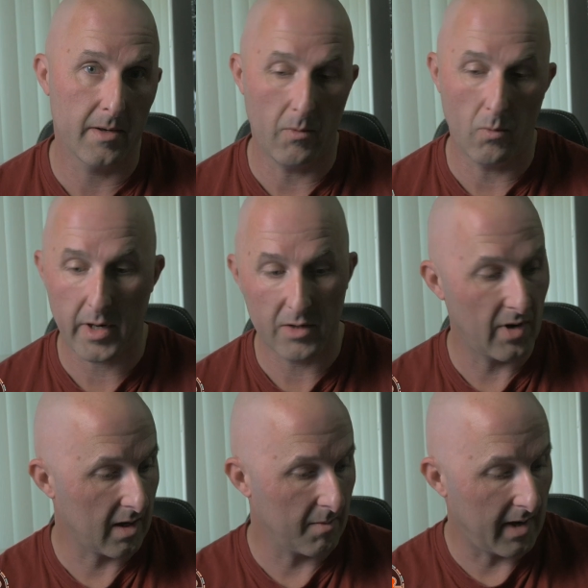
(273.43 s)
And what I
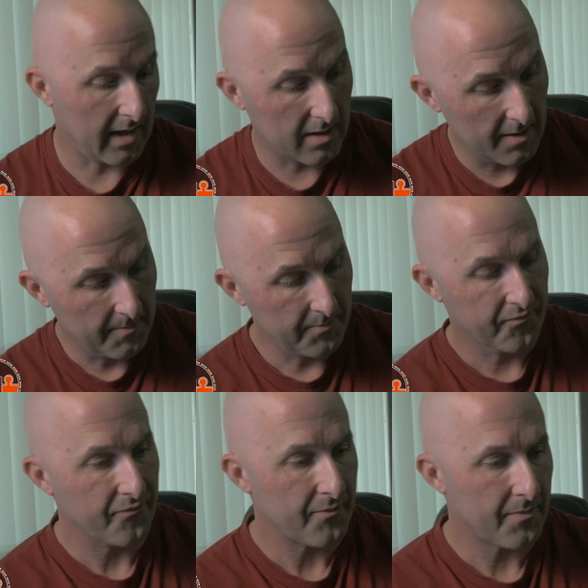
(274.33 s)
recommend
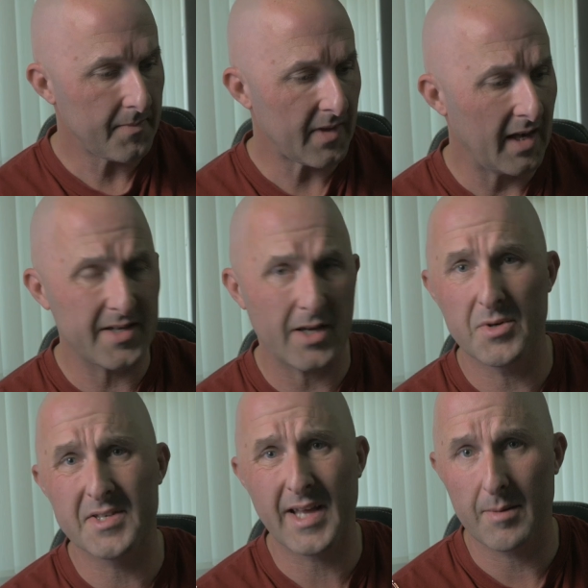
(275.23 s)
is that you
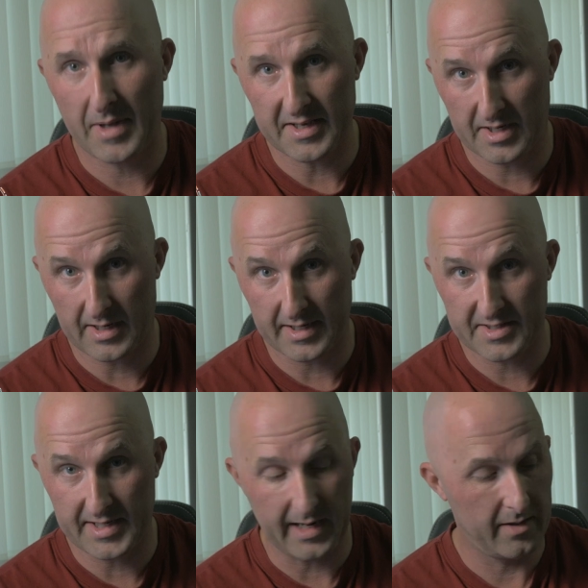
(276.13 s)
just get a basic light
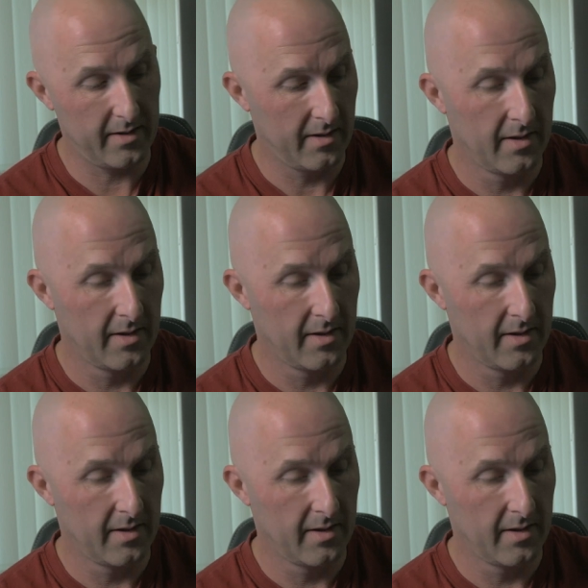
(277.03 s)
stand.